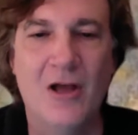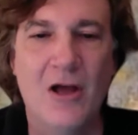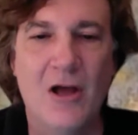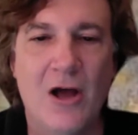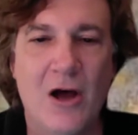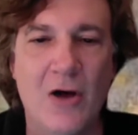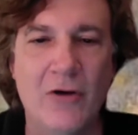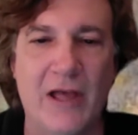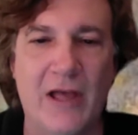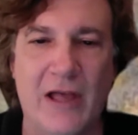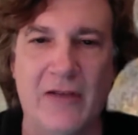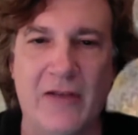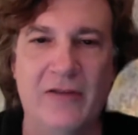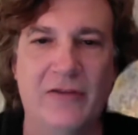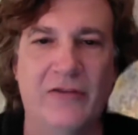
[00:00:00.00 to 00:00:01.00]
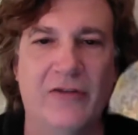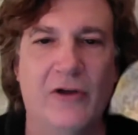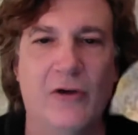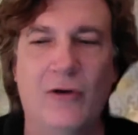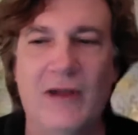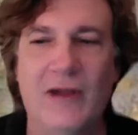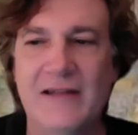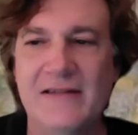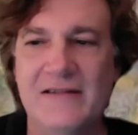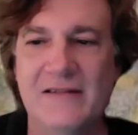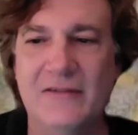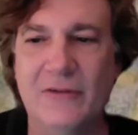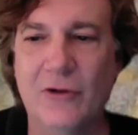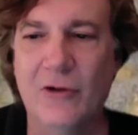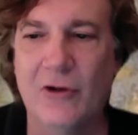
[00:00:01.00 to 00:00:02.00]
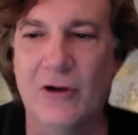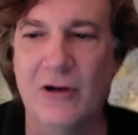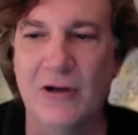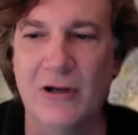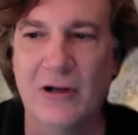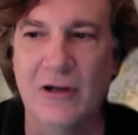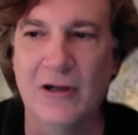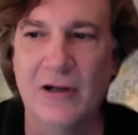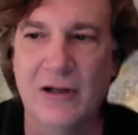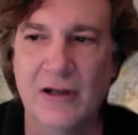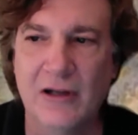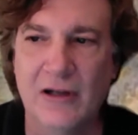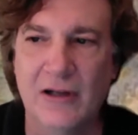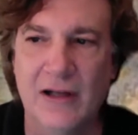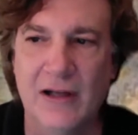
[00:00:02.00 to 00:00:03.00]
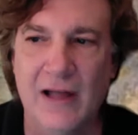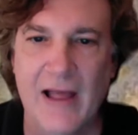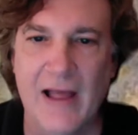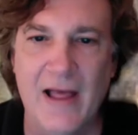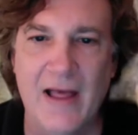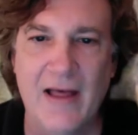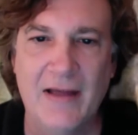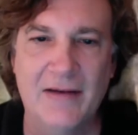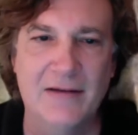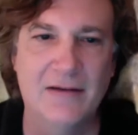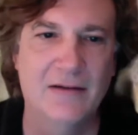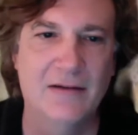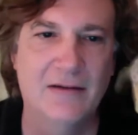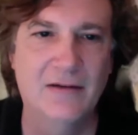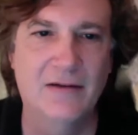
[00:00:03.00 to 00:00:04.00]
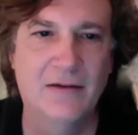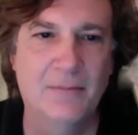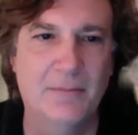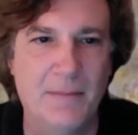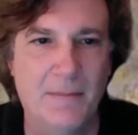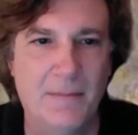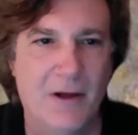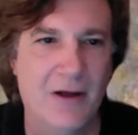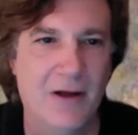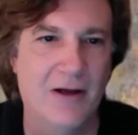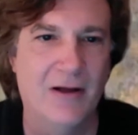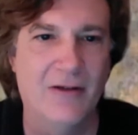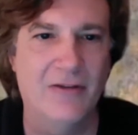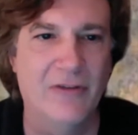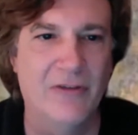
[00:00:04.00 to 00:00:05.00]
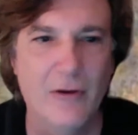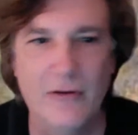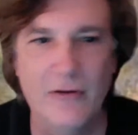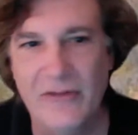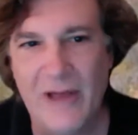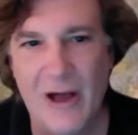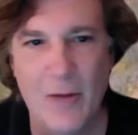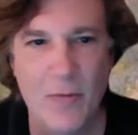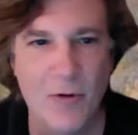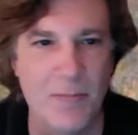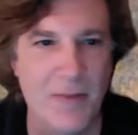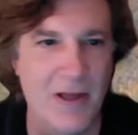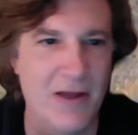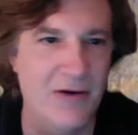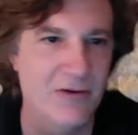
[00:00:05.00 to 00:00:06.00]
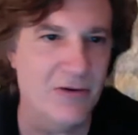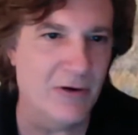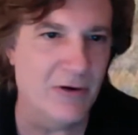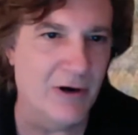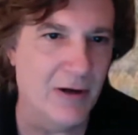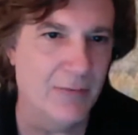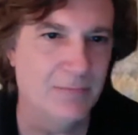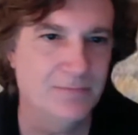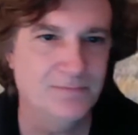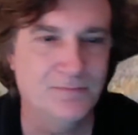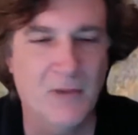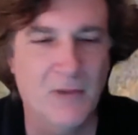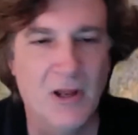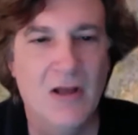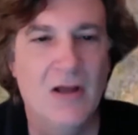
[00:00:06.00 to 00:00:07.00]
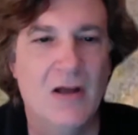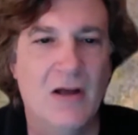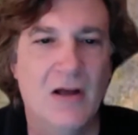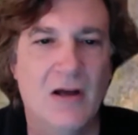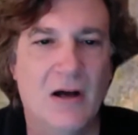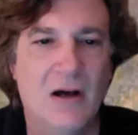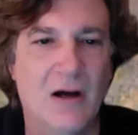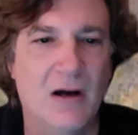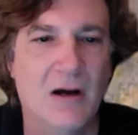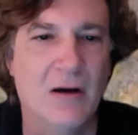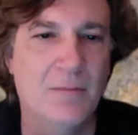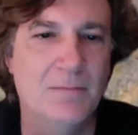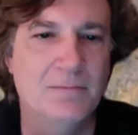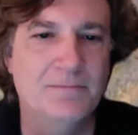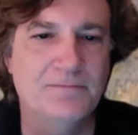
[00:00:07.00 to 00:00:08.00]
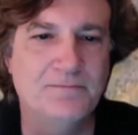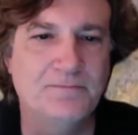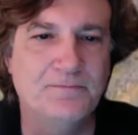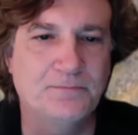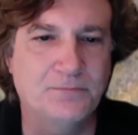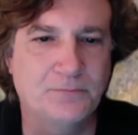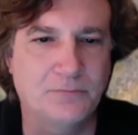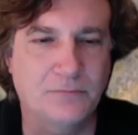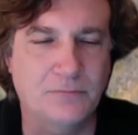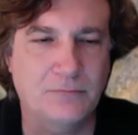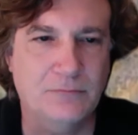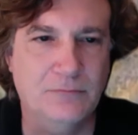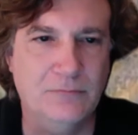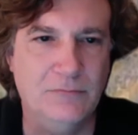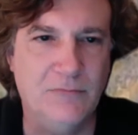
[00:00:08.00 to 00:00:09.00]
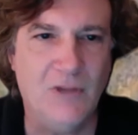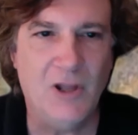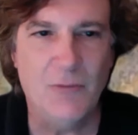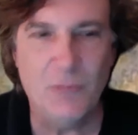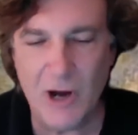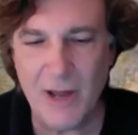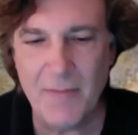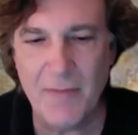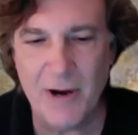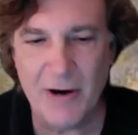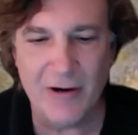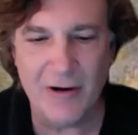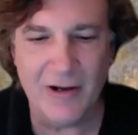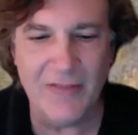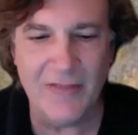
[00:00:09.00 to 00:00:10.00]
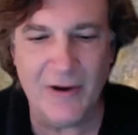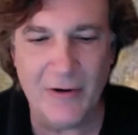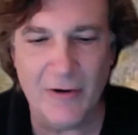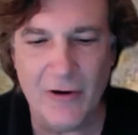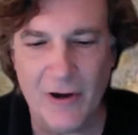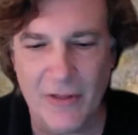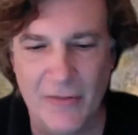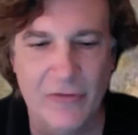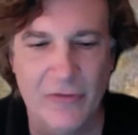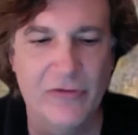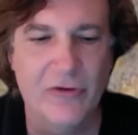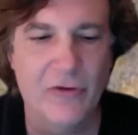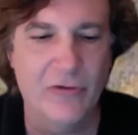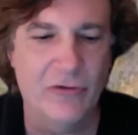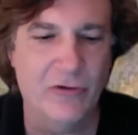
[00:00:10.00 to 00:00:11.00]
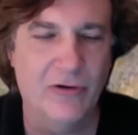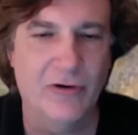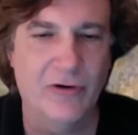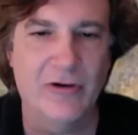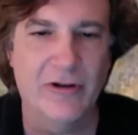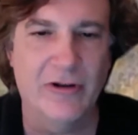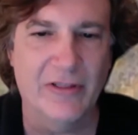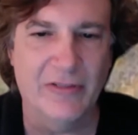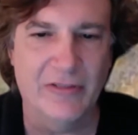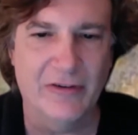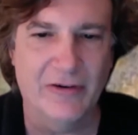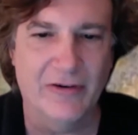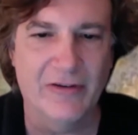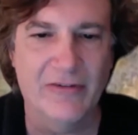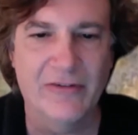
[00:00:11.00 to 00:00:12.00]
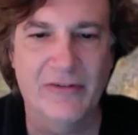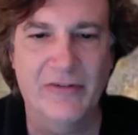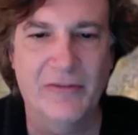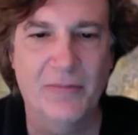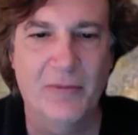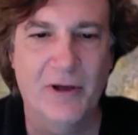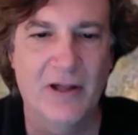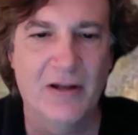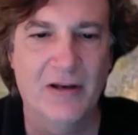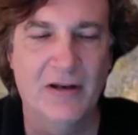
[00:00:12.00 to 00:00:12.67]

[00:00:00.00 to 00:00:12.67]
Okay, so let's look at, so it's Albert Bandura. Um, Primarily, there are other social learning theorists, but